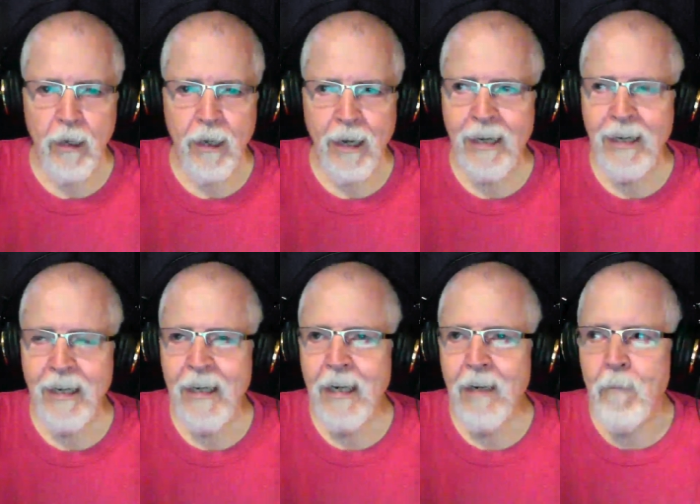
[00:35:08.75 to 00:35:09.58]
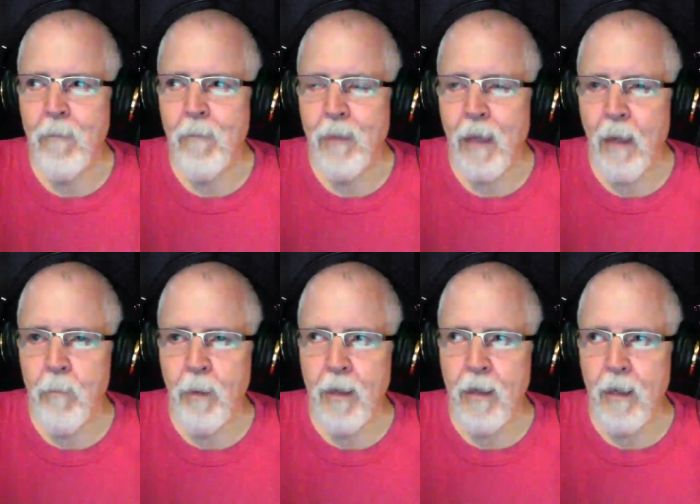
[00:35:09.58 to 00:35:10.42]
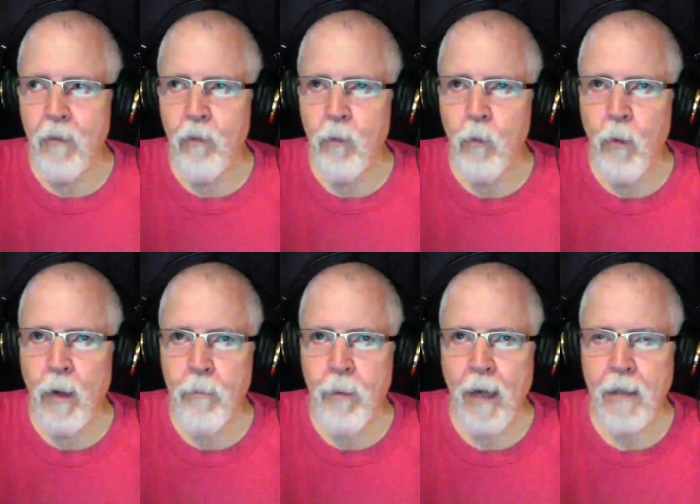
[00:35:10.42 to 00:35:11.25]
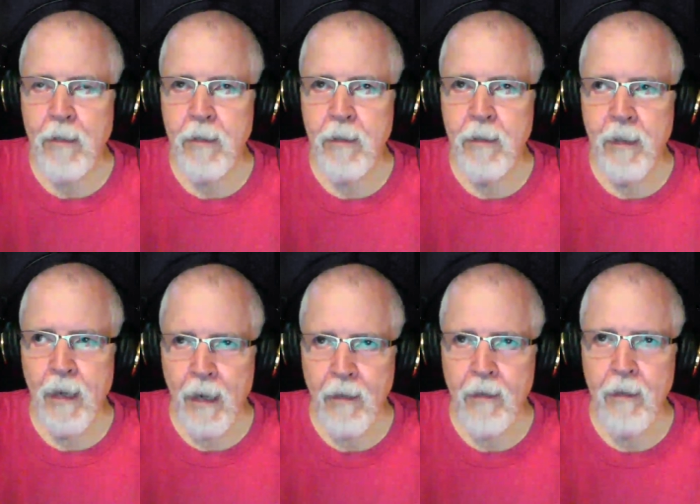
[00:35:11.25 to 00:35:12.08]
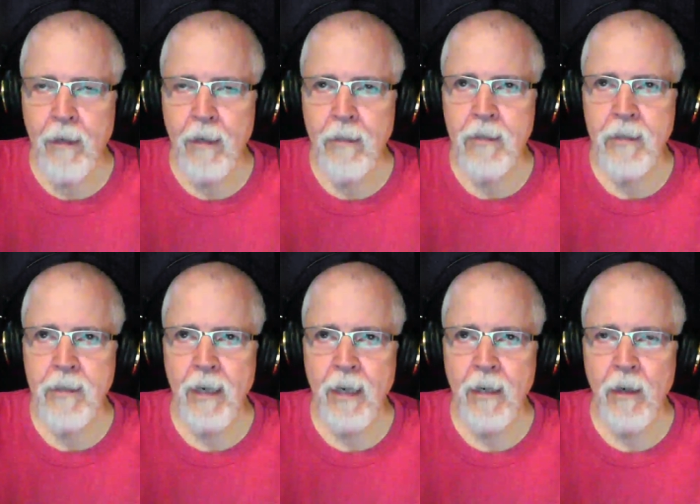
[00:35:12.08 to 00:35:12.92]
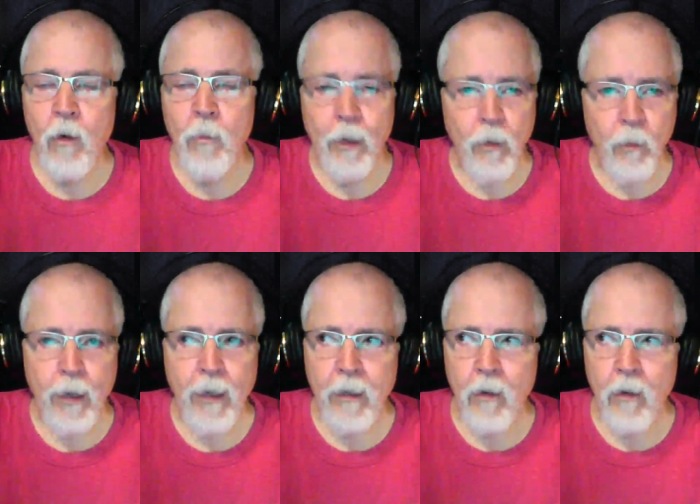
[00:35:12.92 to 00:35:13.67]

And but if you went back to then and said, and oh, by the way,